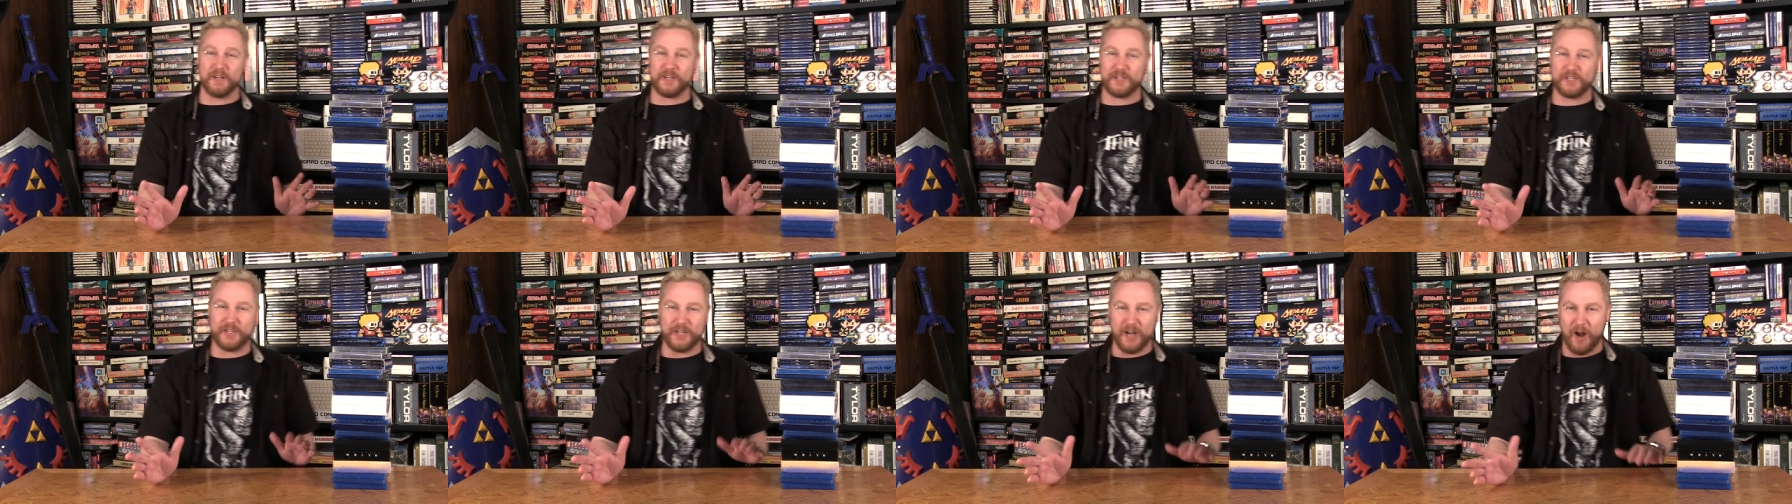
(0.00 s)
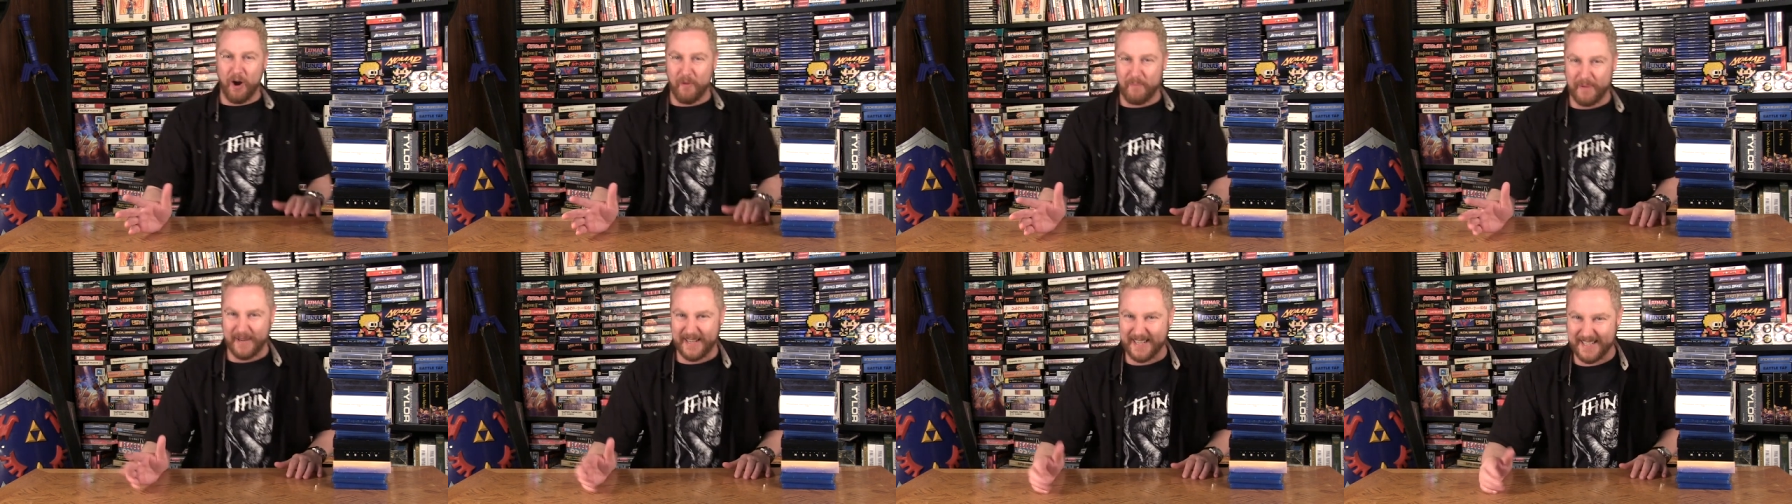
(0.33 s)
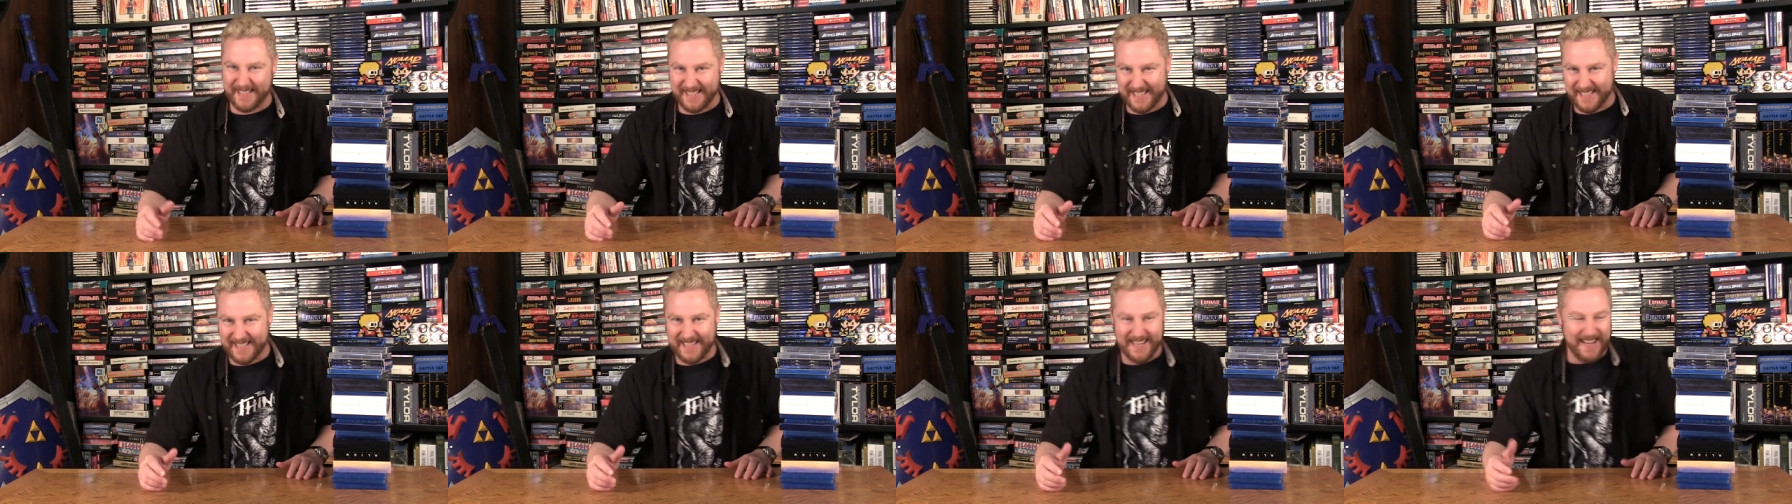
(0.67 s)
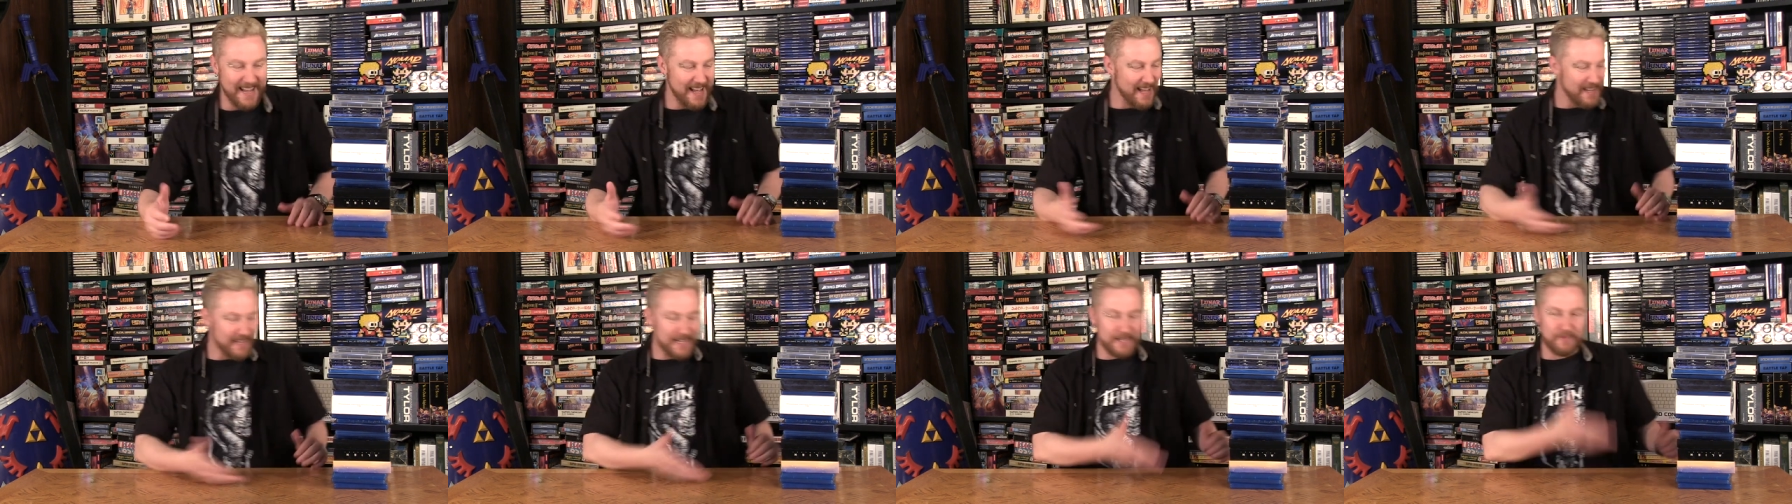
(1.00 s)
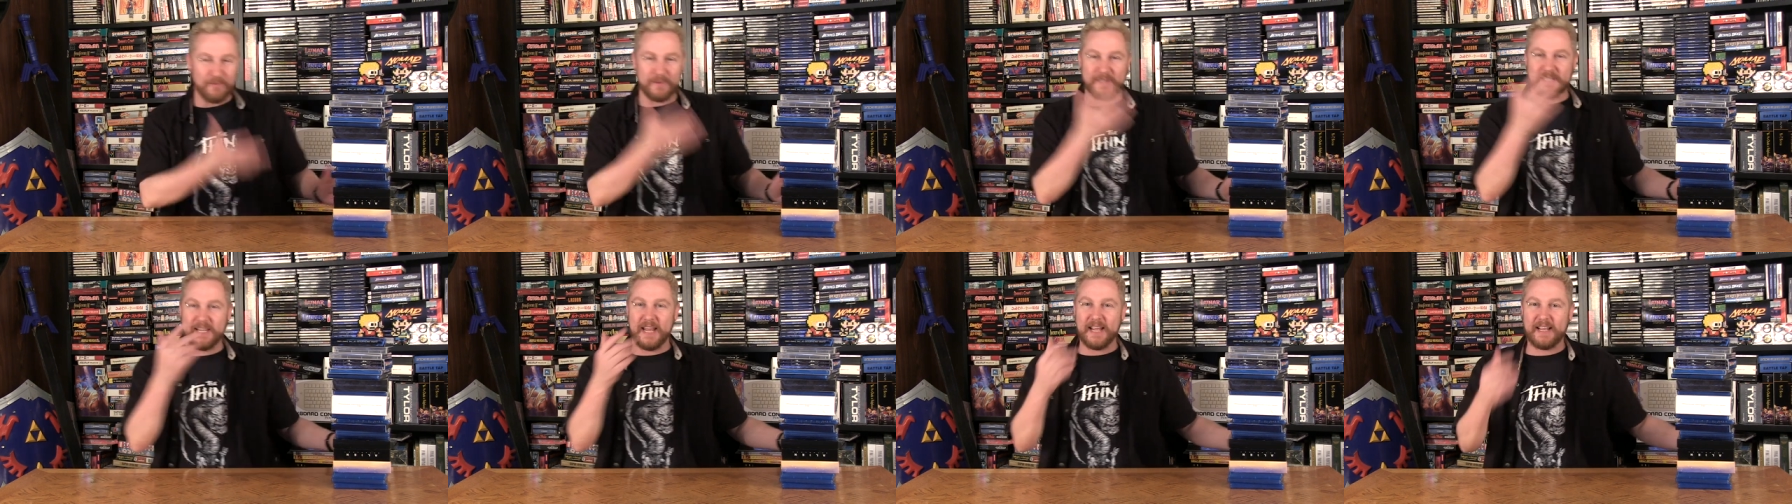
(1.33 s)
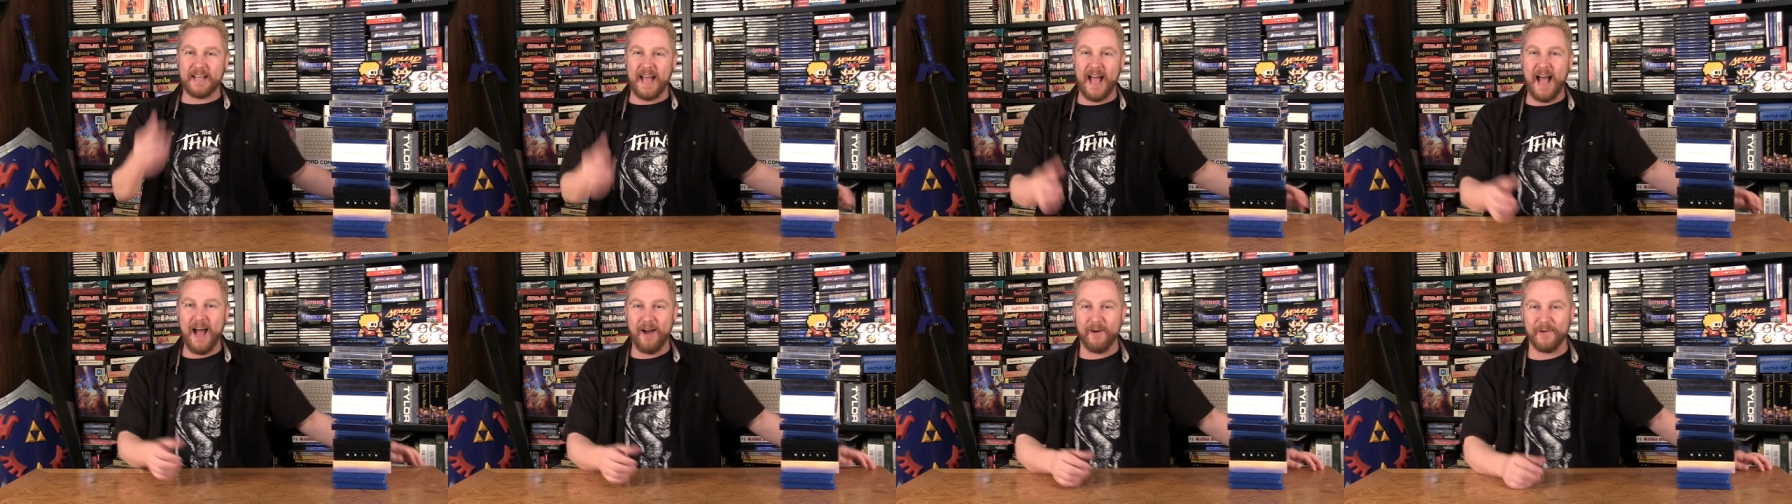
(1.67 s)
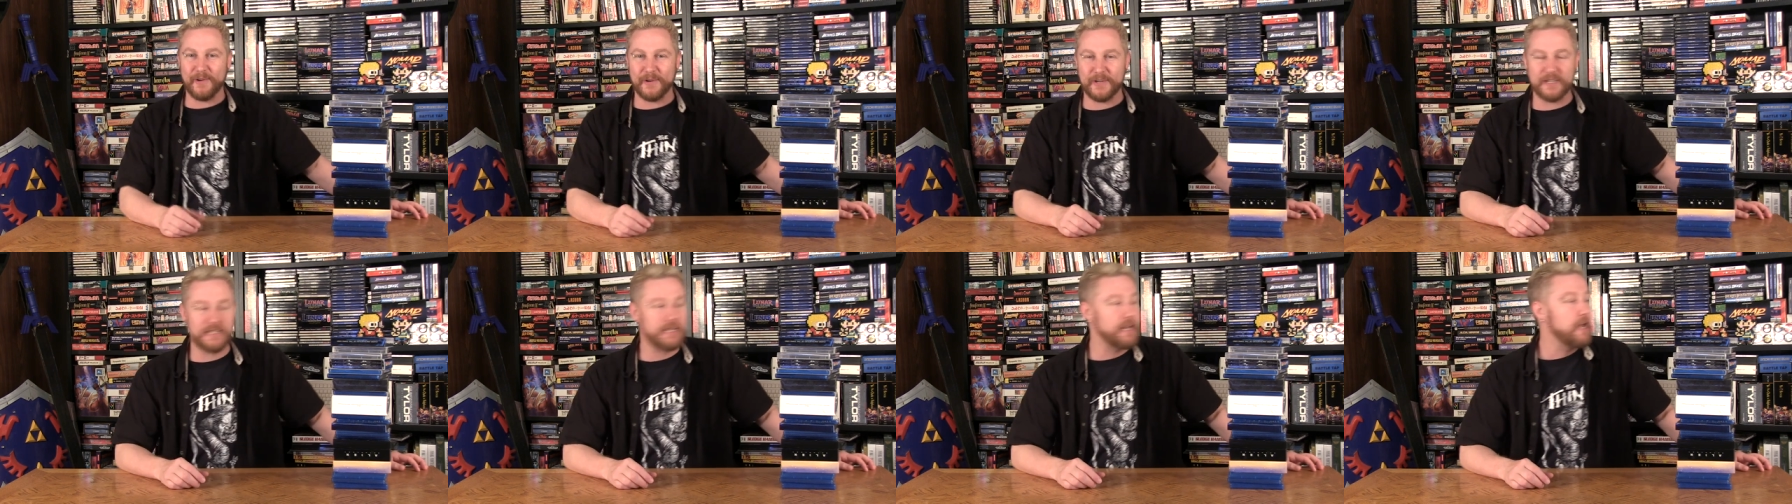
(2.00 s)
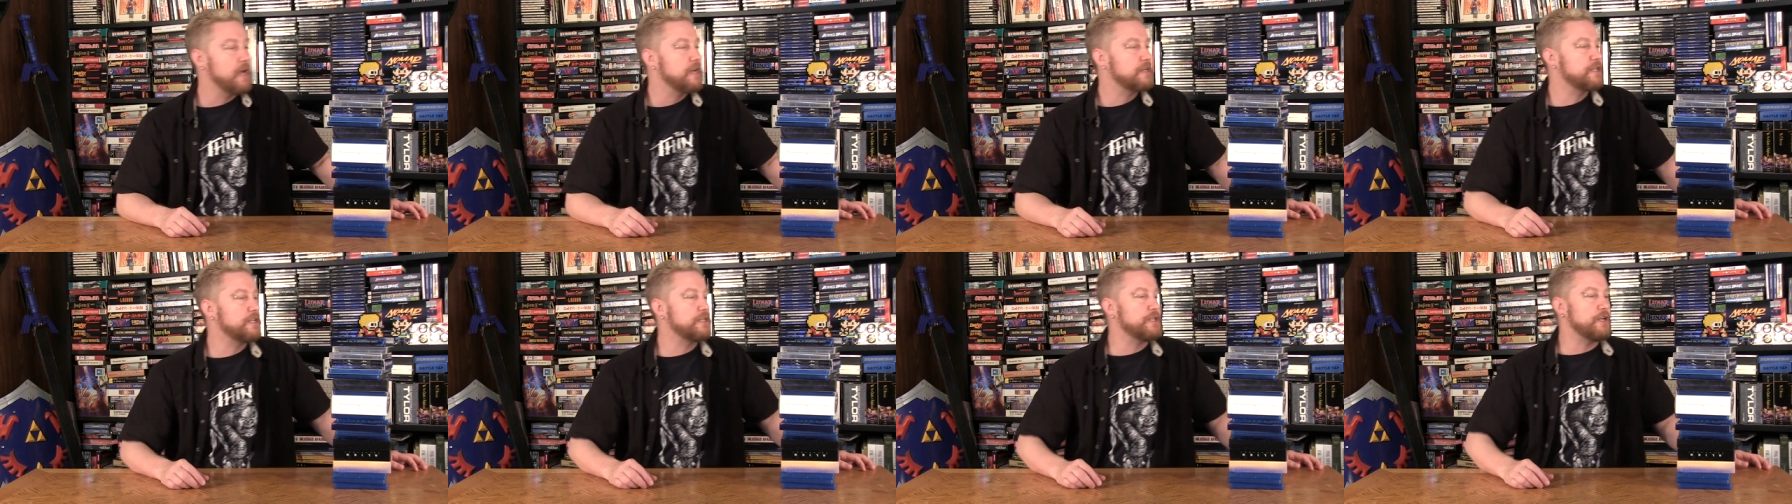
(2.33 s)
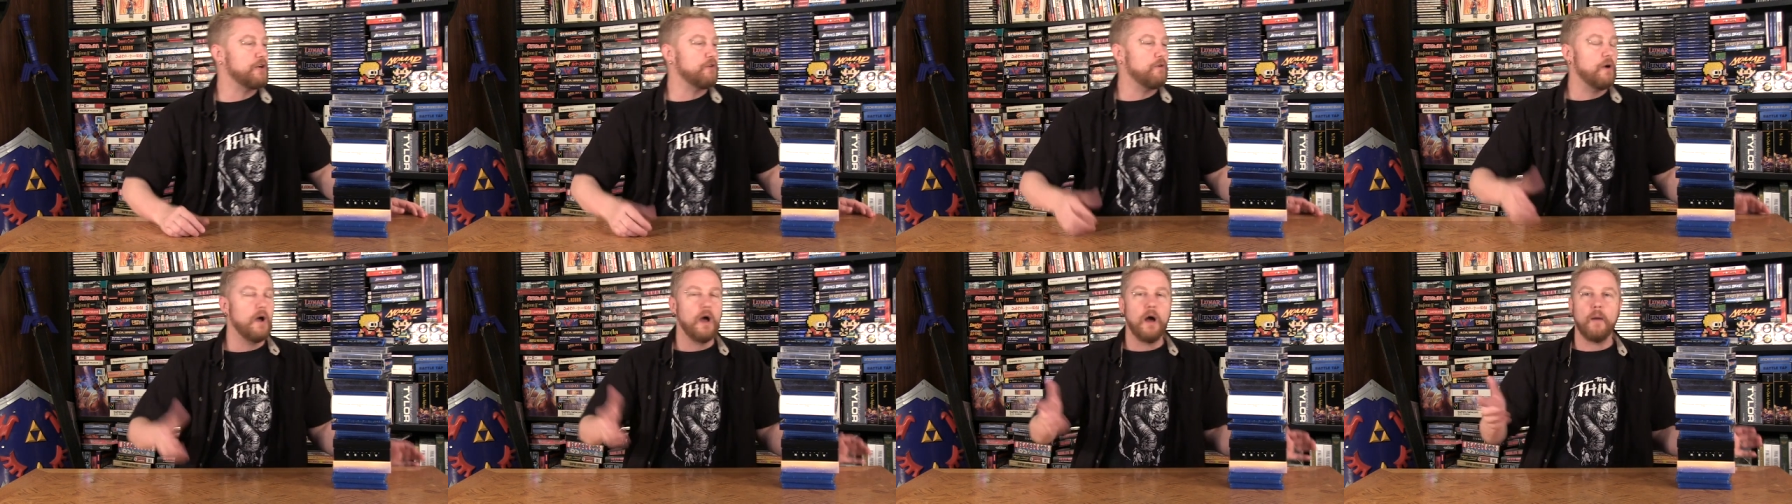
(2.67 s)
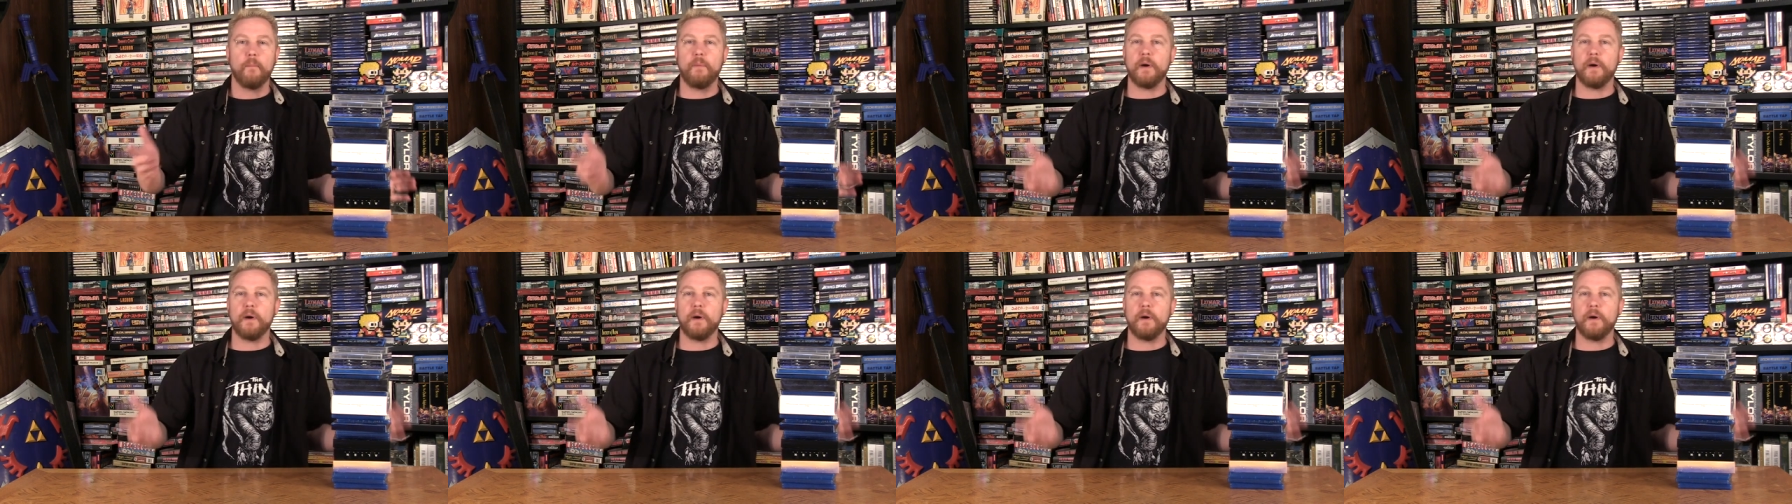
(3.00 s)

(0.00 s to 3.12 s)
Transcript: to show because this, this would take hours to do,